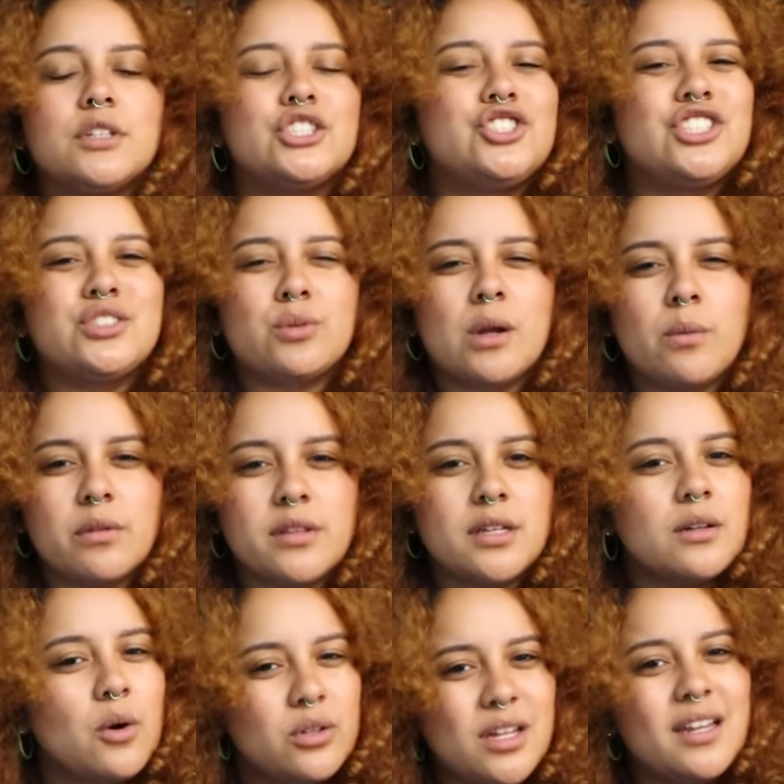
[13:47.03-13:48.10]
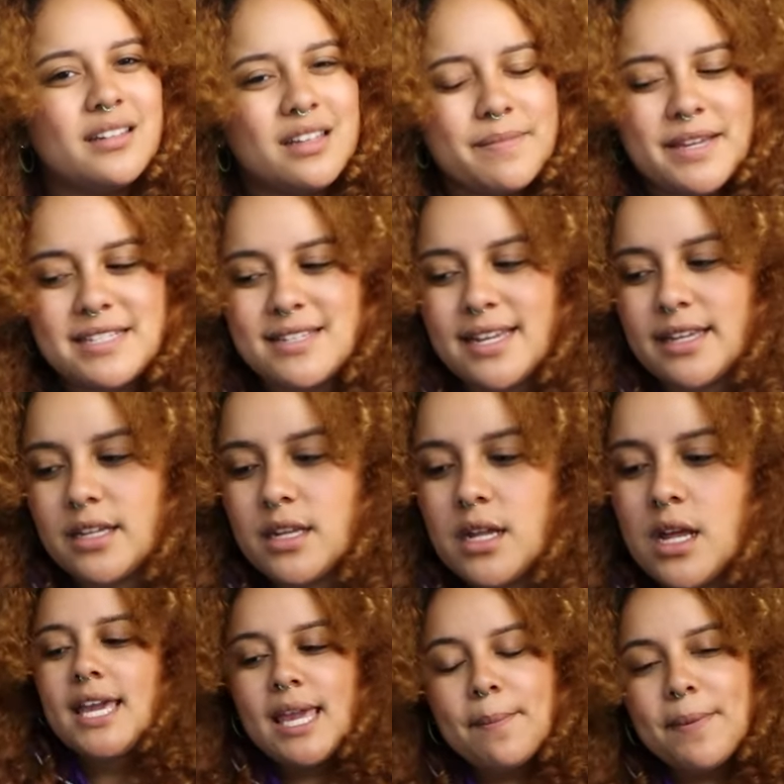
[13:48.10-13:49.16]
Just run with it, hold on, give me a second.
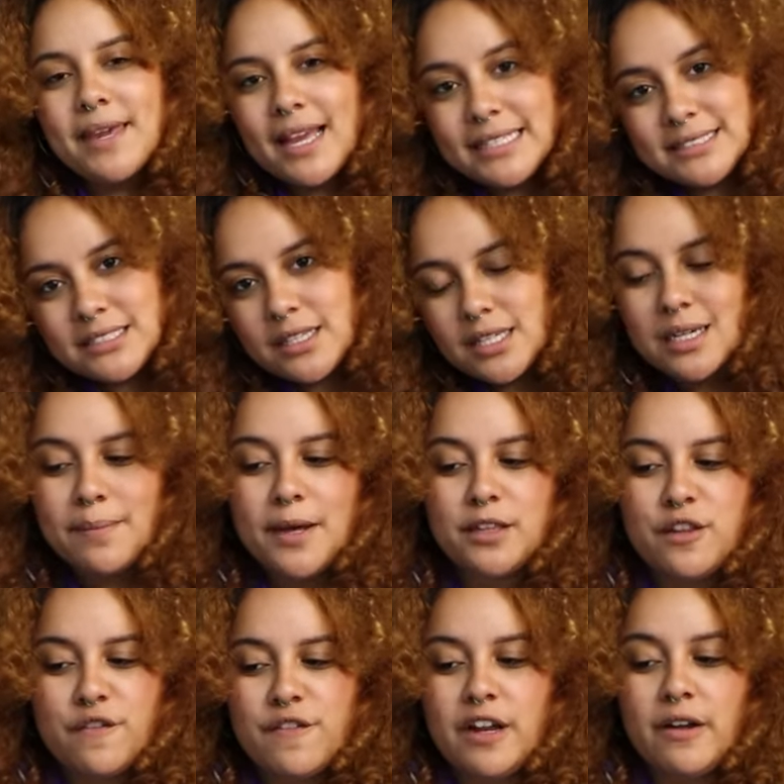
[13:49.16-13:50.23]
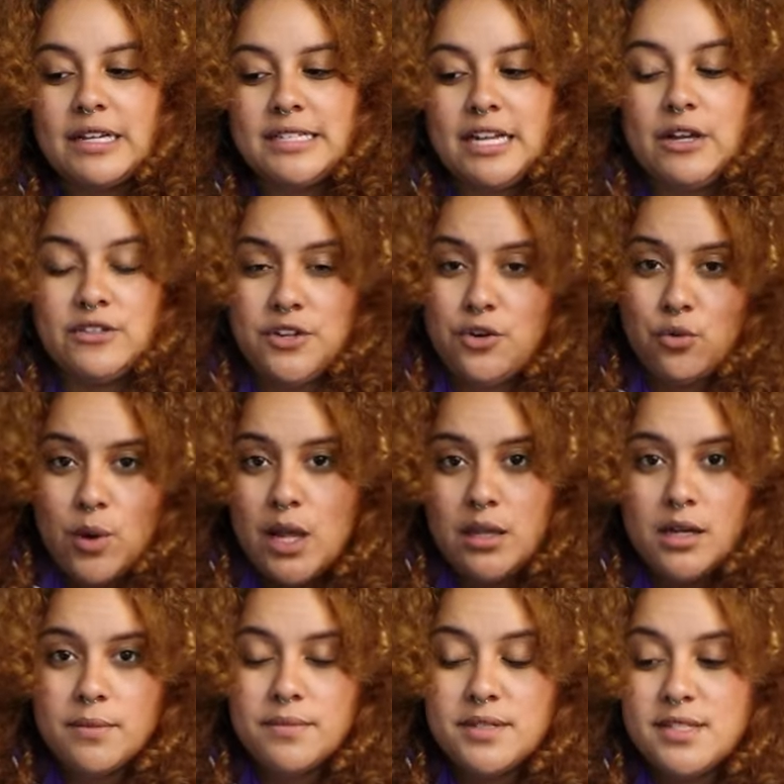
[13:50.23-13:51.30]
He begins to think about the fairy tale Cinderella,